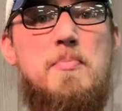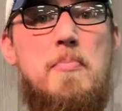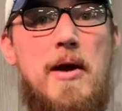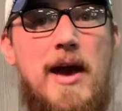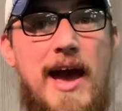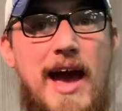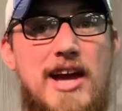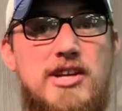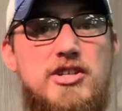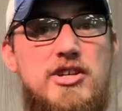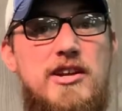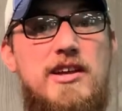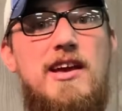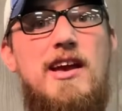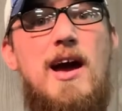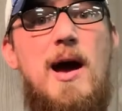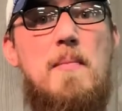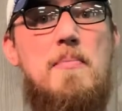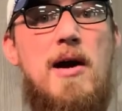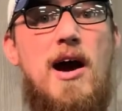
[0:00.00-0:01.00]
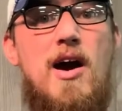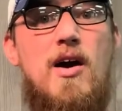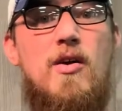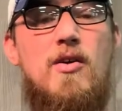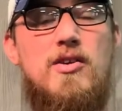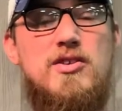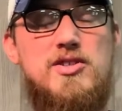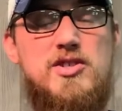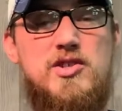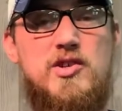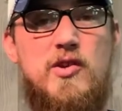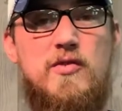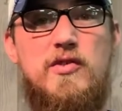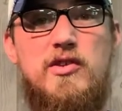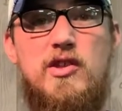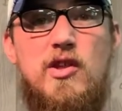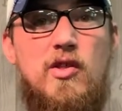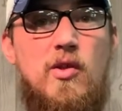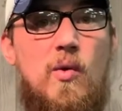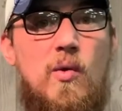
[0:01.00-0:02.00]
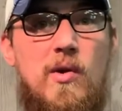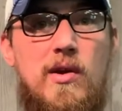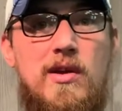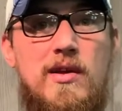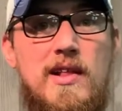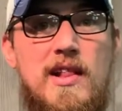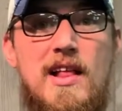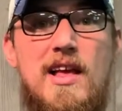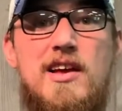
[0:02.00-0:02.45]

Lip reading: passionate about serving the Lord.